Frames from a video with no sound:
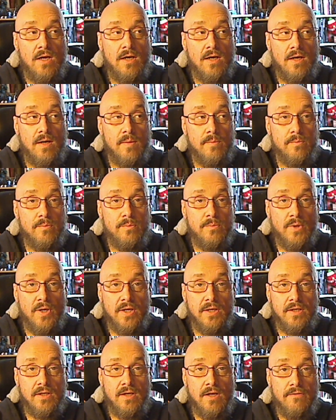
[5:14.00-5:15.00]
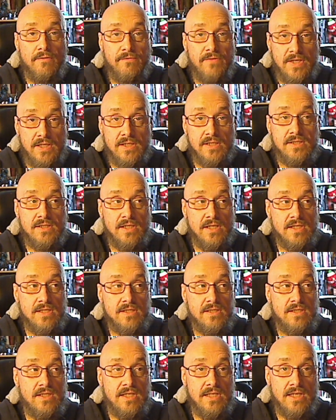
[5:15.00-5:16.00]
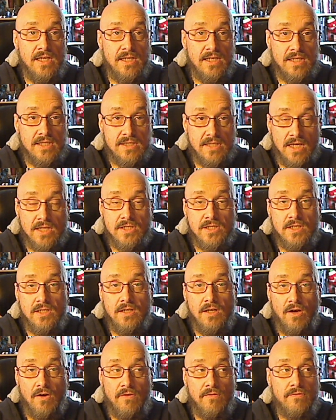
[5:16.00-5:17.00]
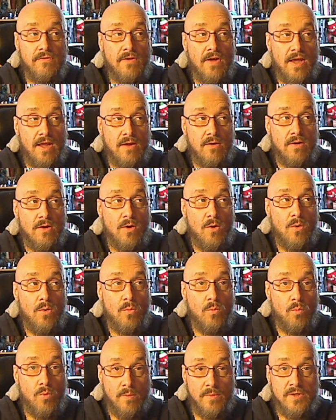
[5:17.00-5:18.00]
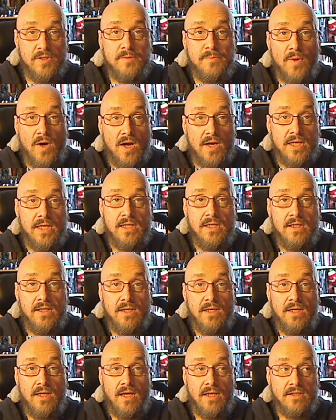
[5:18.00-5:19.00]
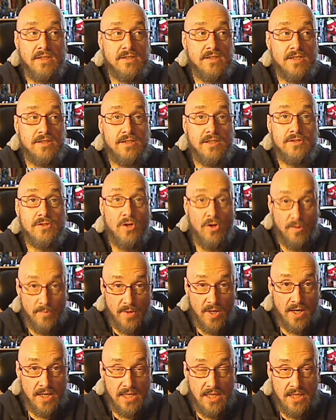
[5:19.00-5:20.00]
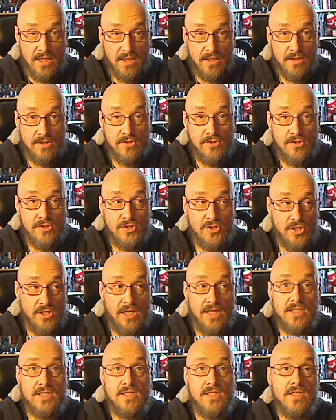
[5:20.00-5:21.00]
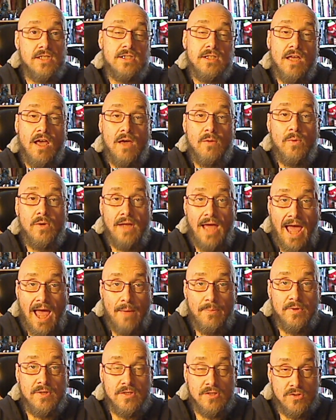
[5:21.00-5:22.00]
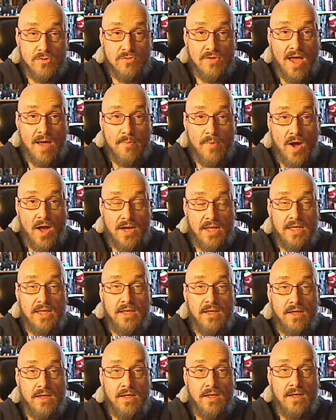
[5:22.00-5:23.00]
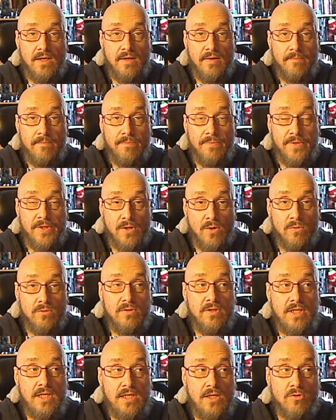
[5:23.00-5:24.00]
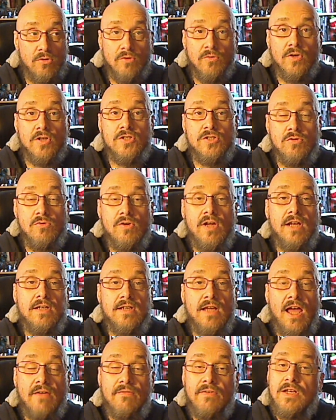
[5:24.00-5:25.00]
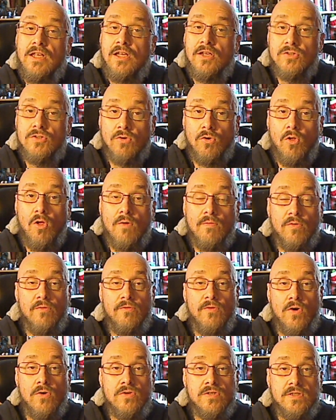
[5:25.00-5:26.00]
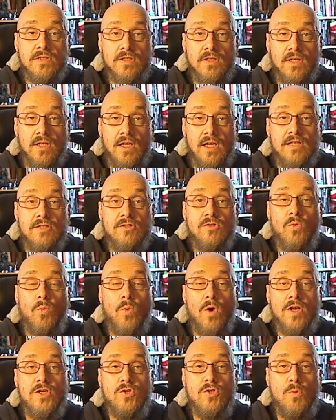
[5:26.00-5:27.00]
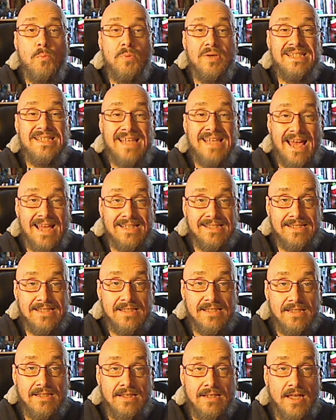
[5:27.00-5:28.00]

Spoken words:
But a fetus is an extension of a woman's body. And since it's her body, she gets to decide what happens to that body. The only uterus you get to have any control over, folks, is the one you possess.